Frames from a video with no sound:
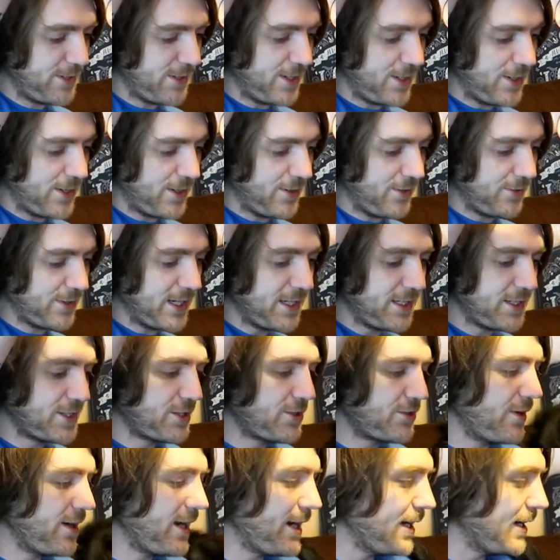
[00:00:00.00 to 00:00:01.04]
Uh-oh. Get the
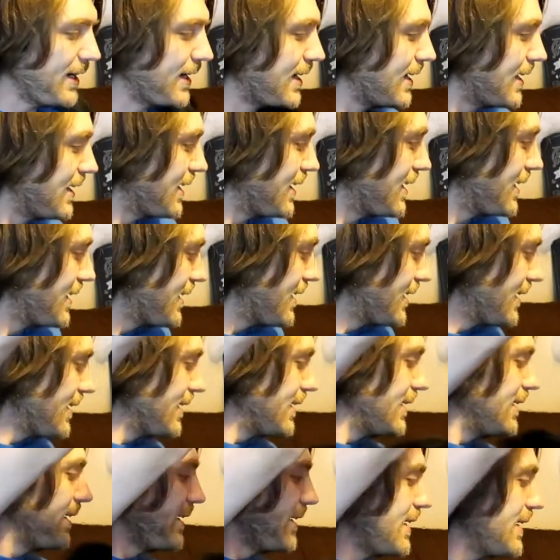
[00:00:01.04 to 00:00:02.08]
string.
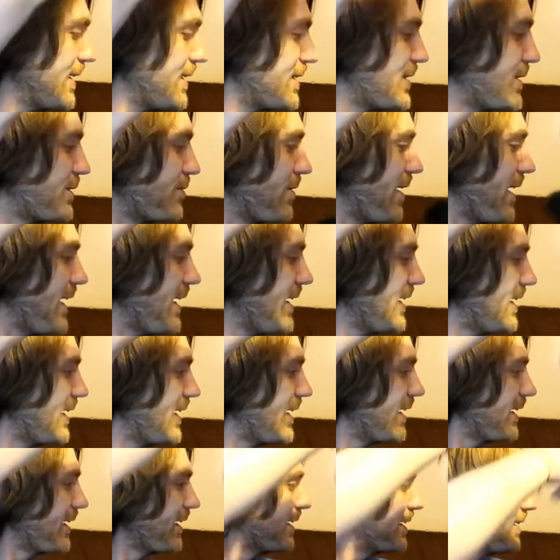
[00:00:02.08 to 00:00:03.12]
Get the string.